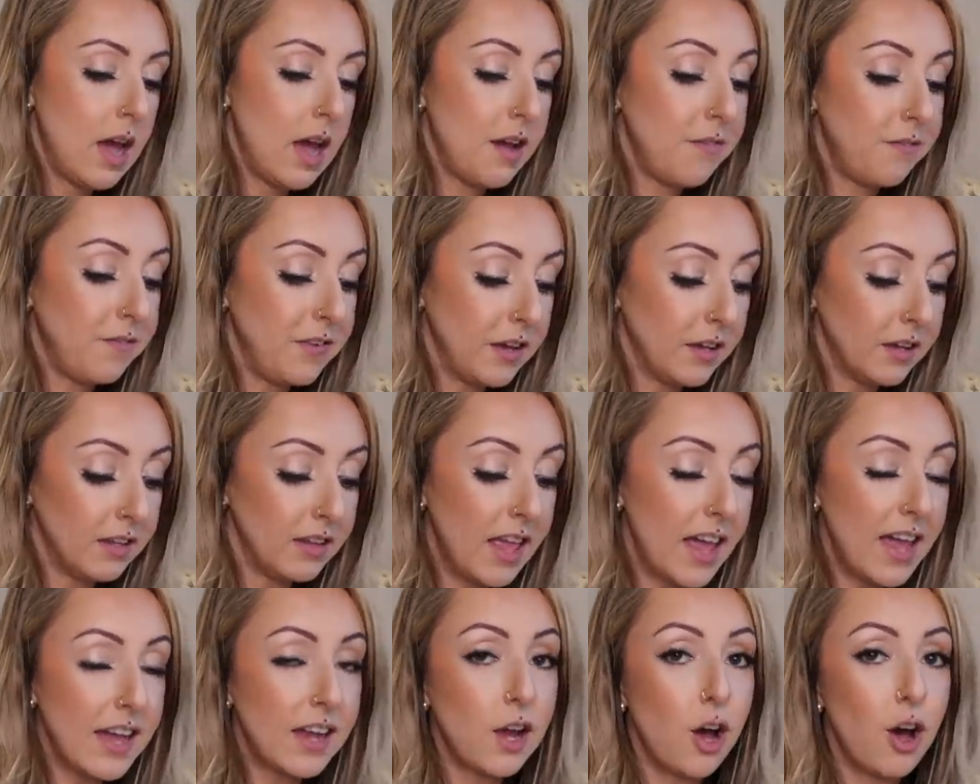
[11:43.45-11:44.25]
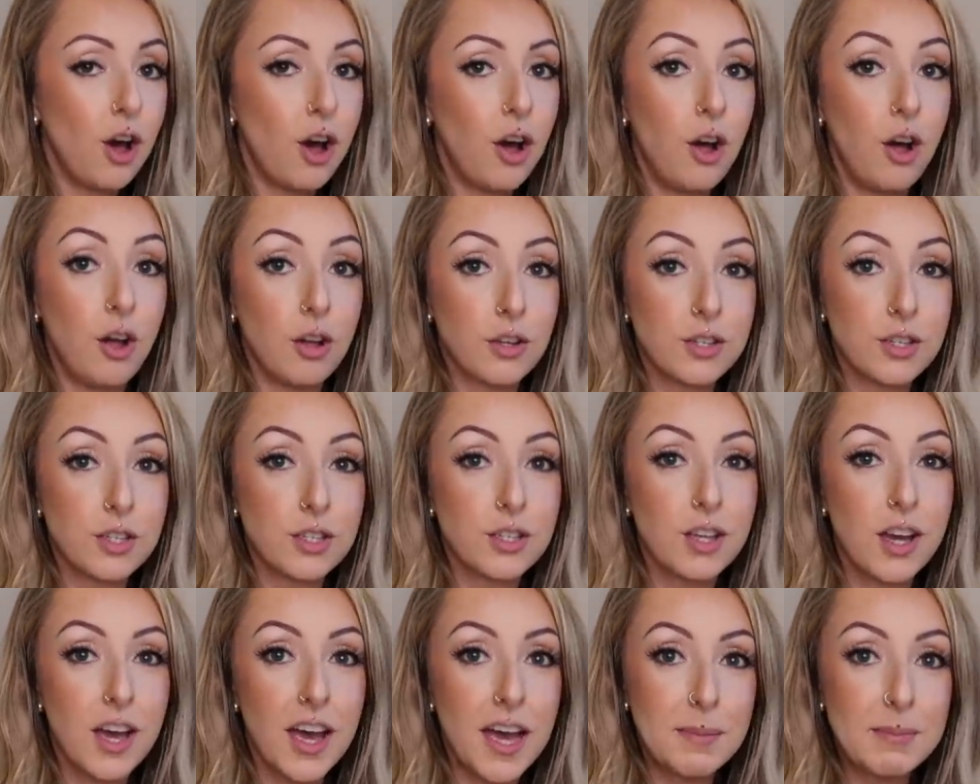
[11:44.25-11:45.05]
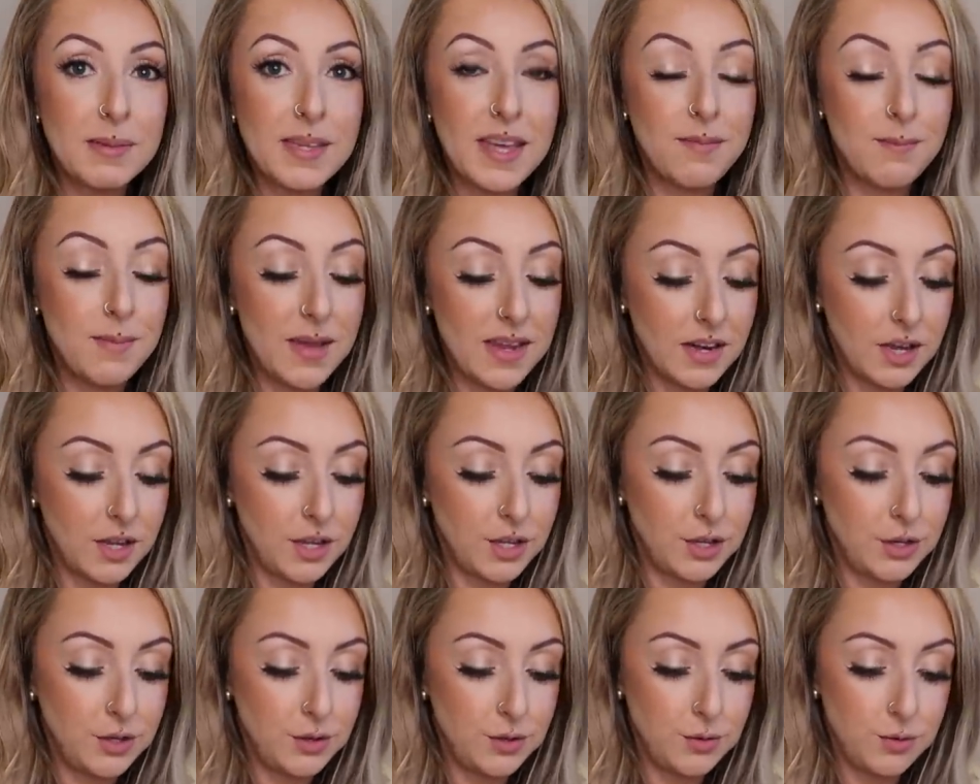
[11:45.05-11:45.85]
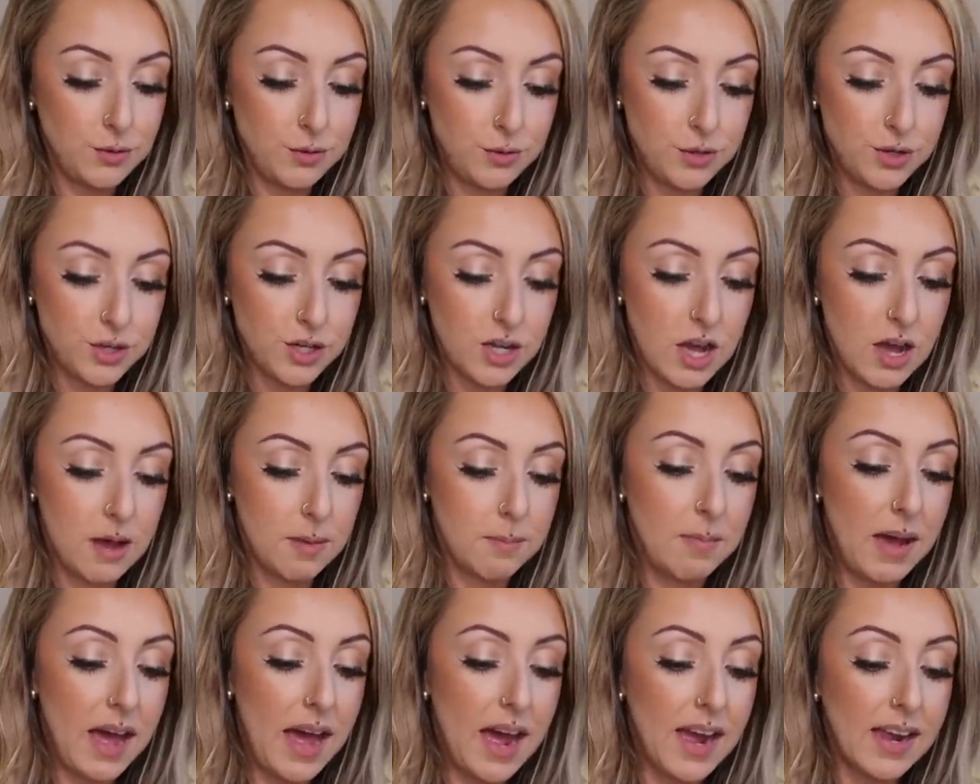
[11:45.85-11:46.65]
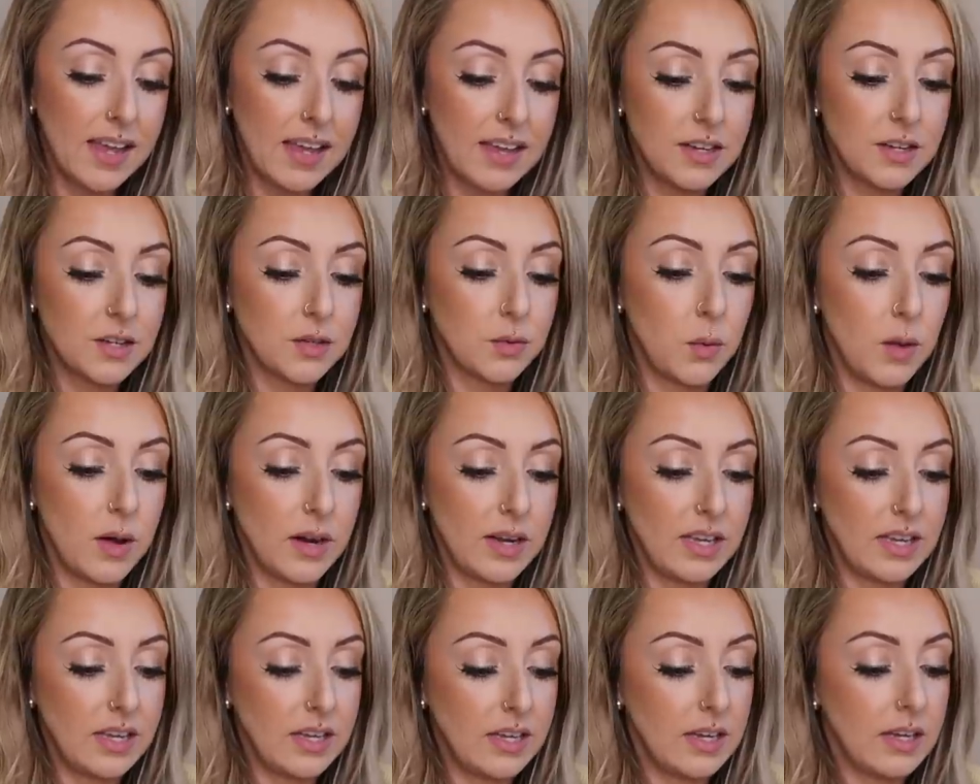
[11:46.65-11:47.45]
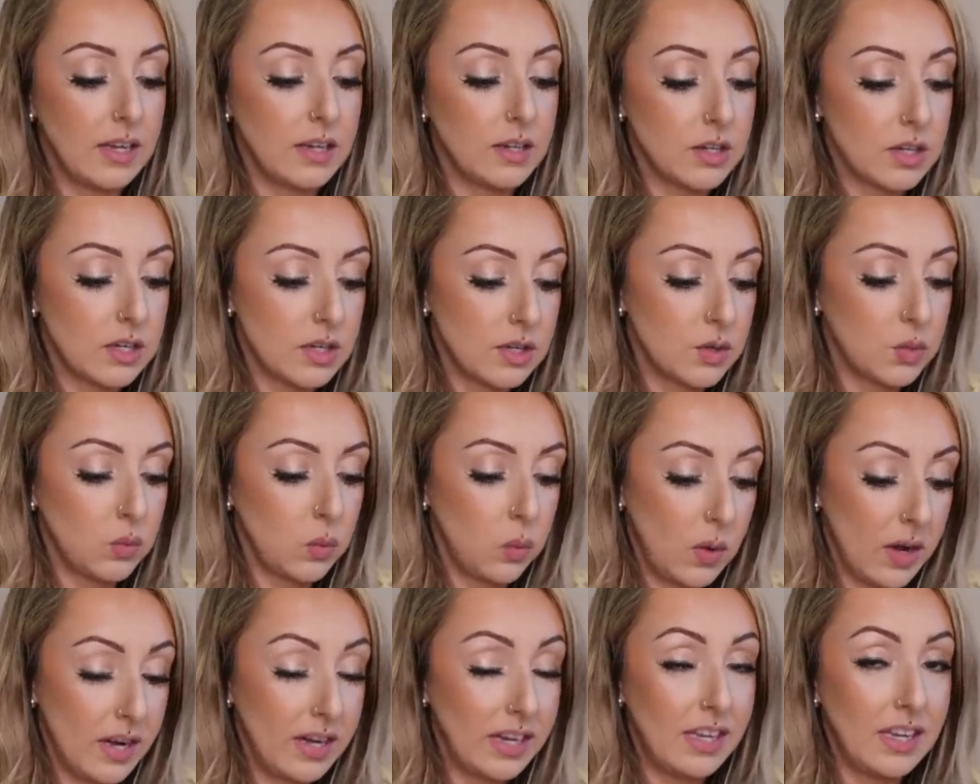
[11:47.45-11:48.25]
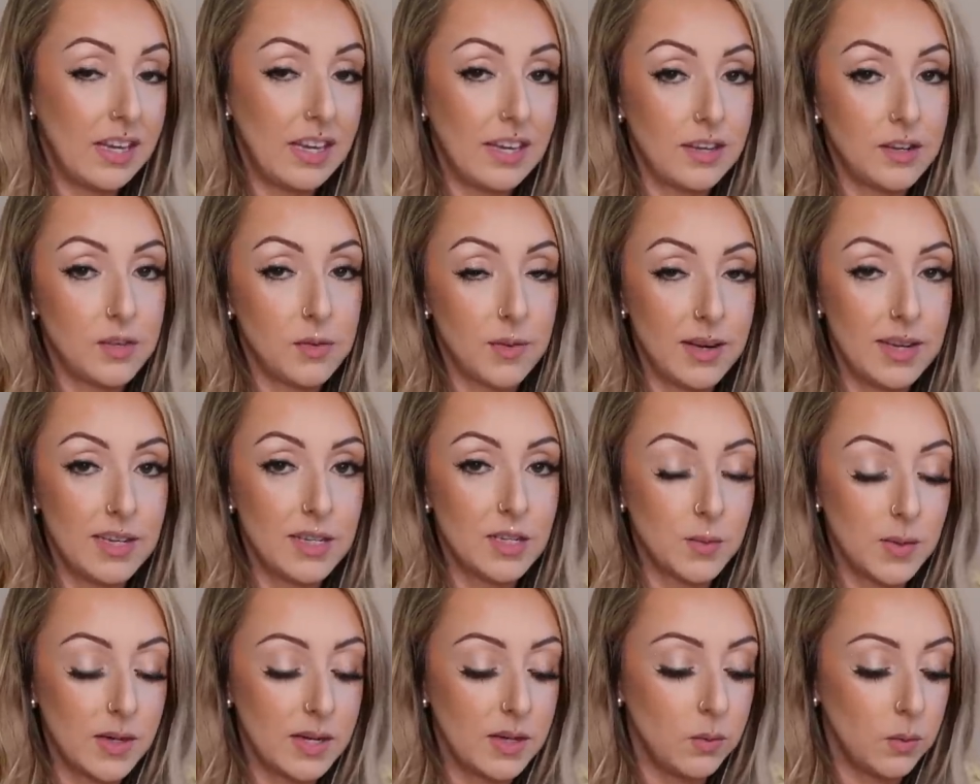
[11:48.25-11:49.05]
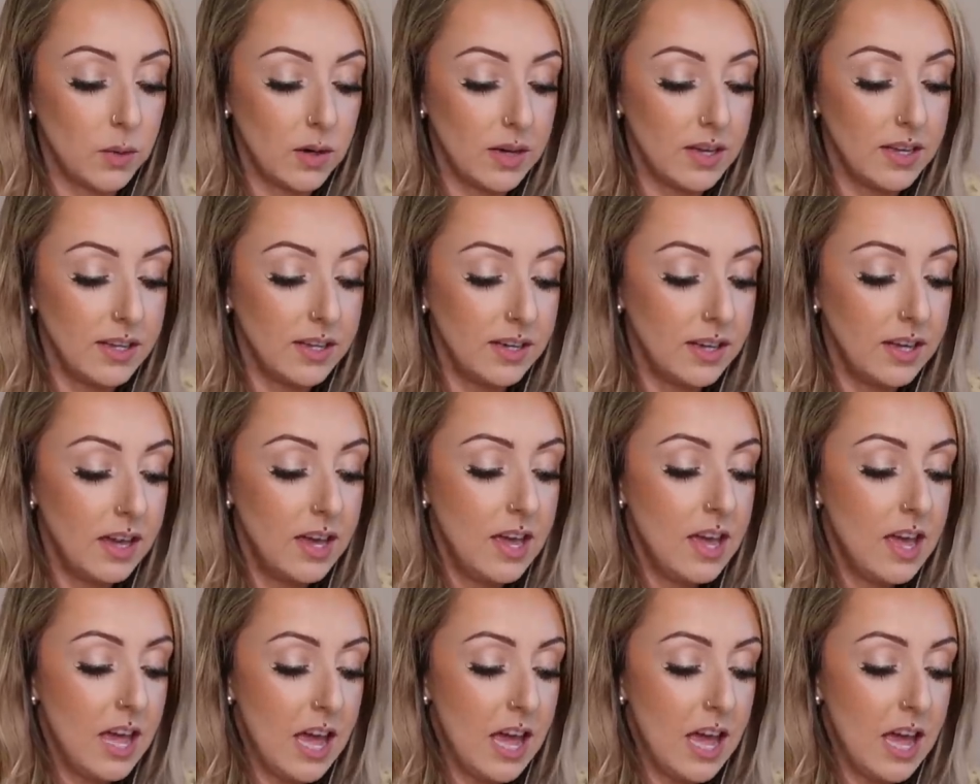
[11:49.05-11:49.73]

I feel like halter tops have made a huge comeback in 2020 and 2021.